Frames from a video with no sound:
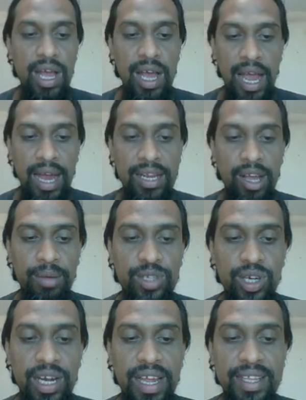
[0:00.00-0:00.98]
And you have
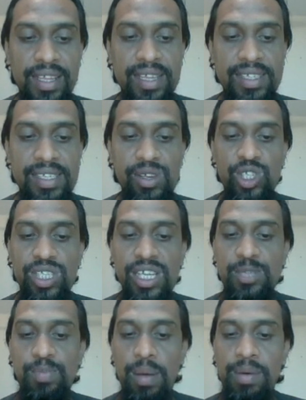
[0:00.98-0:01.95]
to click this use
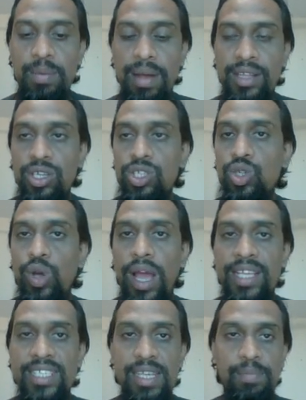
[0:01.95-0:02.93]
this payment method to
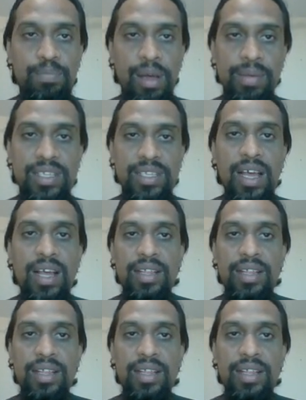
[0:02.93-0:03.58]
accept payments.